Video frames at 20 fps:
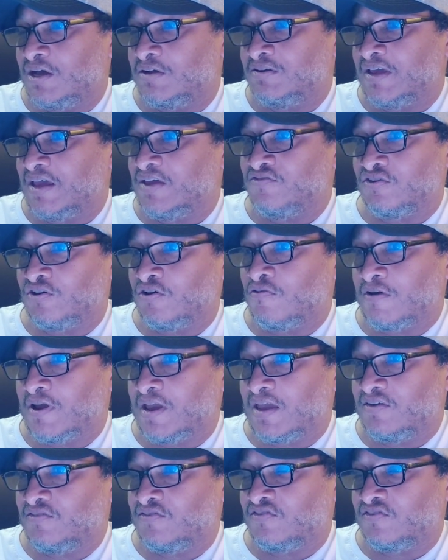Days of
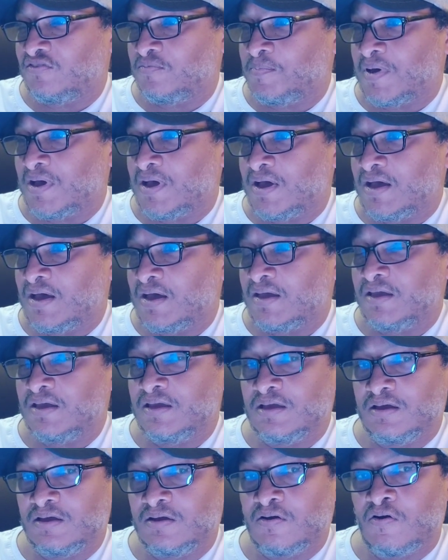Grace
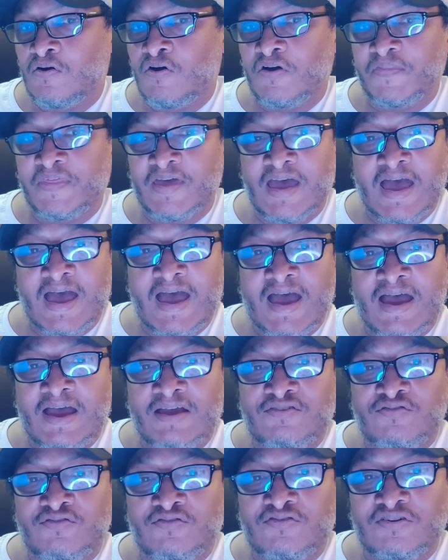by Arthur
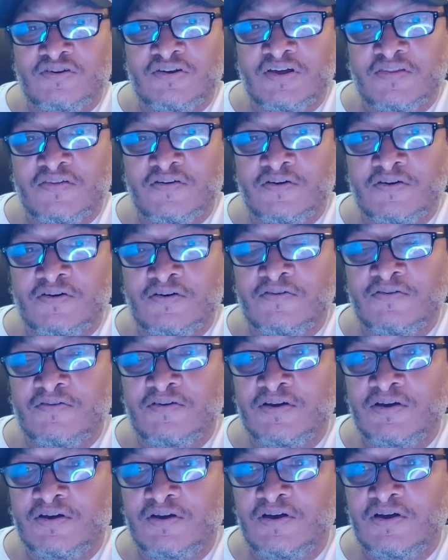Ashe was
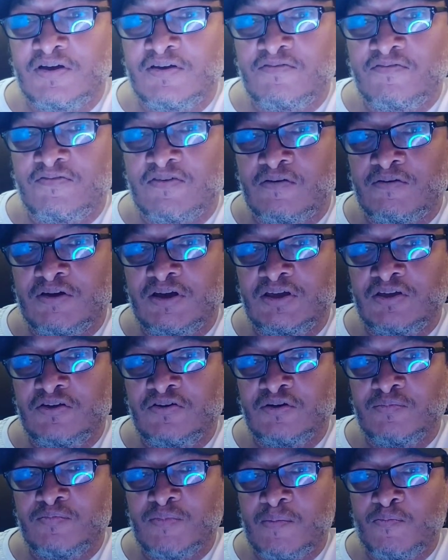another very
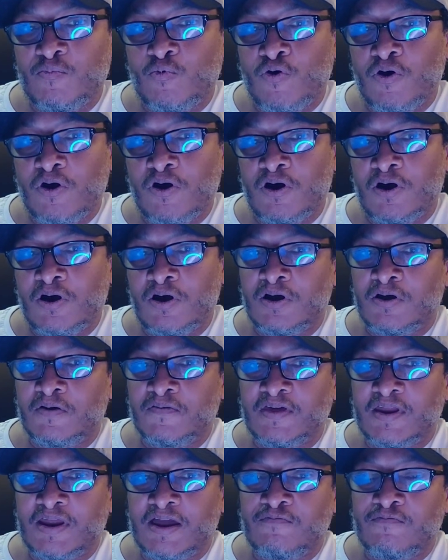good
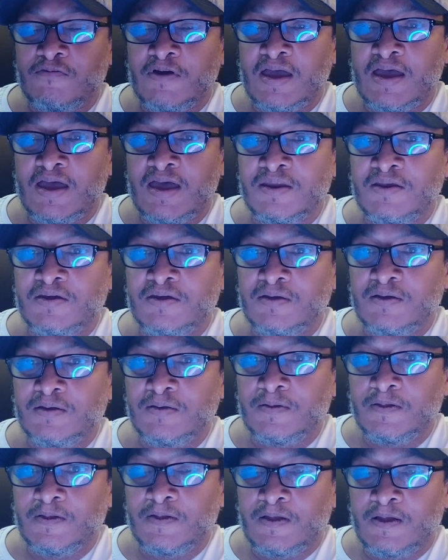memoir that I read.
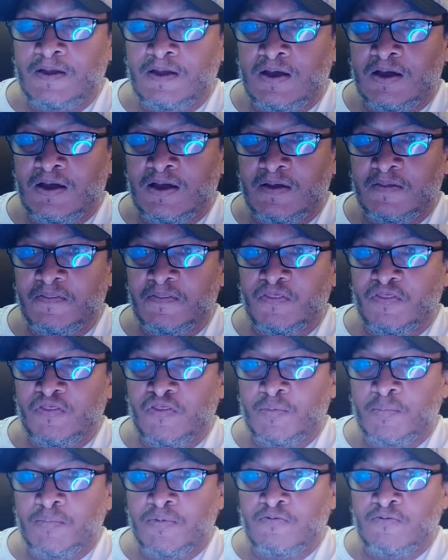
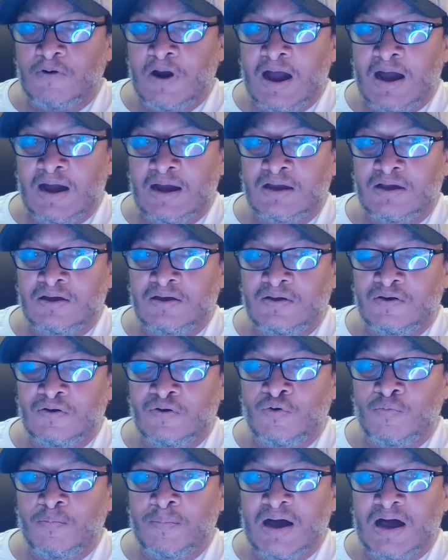The Barack
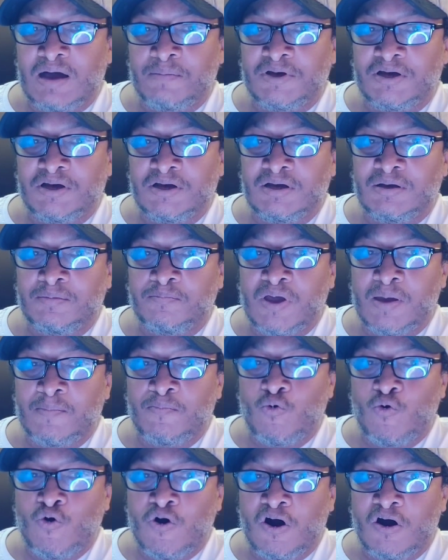Obama
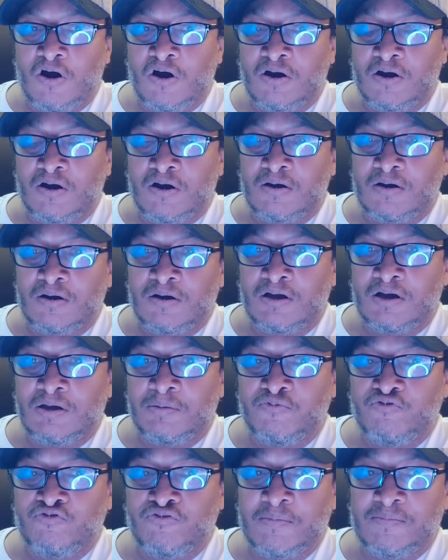memoir,
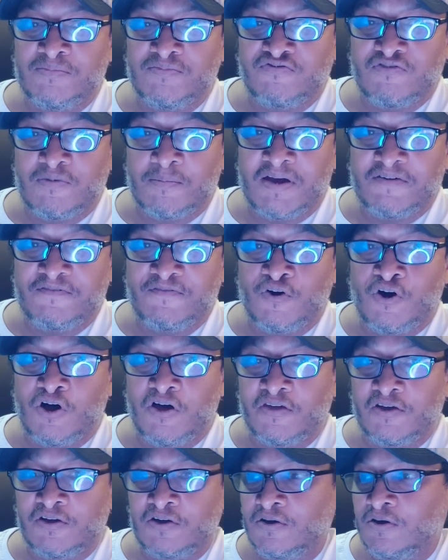Dreams from My
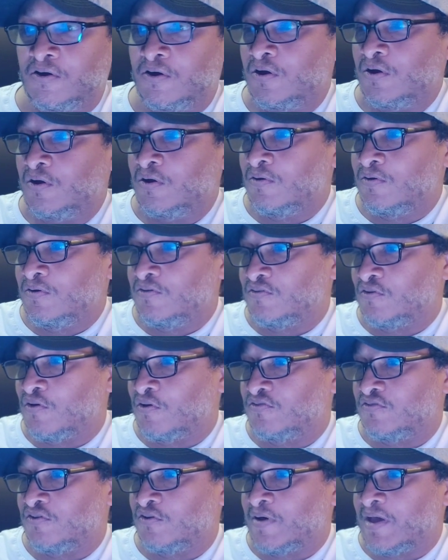Father, is
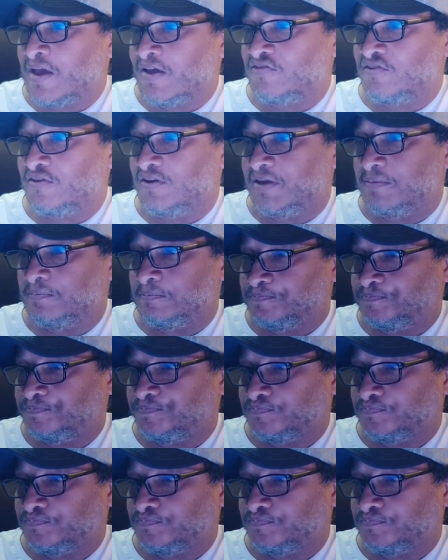also excellent.